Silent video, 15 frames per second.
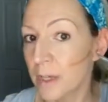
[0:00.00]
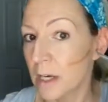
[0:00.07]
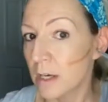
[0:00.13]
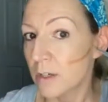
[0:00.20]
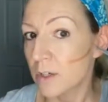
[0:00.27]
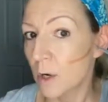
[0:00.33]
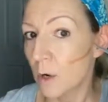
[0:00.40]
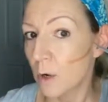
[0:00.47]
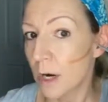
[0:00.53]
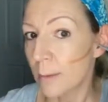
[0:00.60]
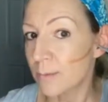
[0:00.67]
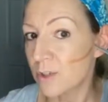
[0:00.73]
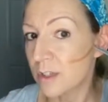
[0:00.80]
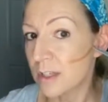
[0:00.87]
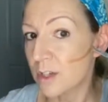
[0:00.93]
So I'm
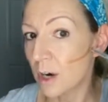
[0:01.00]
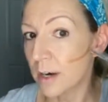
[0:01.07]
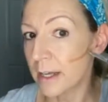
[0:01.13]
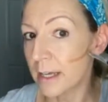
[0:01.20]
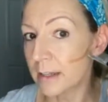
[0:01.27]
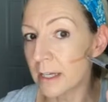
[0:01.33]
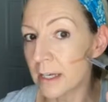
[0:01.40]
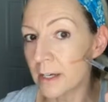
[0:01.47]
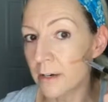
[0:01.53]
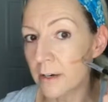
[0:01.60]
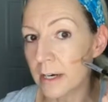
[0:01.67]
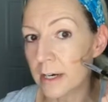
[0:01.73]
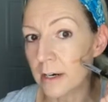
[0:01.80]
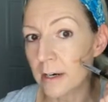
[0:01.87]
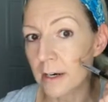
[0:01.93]
just starting at the inner
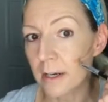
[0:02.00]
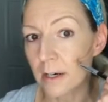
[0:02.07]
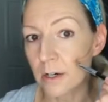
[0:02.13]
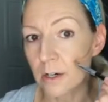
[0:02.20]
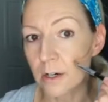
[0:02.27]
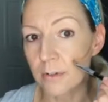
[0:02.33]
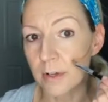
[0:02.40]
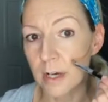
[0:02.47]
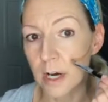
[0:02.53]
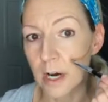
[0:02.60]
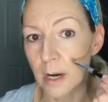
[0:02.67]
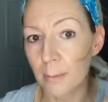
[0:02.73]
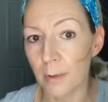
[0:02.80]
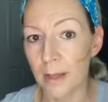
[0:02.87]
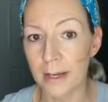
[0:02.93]
ear and curving
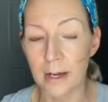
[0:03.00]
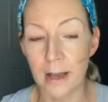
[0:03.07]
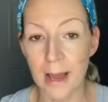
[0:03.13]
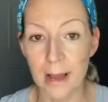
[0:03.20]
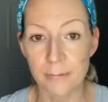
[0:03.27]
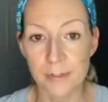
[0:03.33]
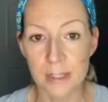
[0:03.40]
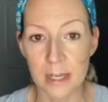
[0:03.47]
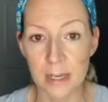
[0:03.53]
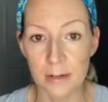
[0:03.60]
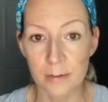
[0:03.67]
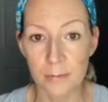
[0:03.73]
up like a half C.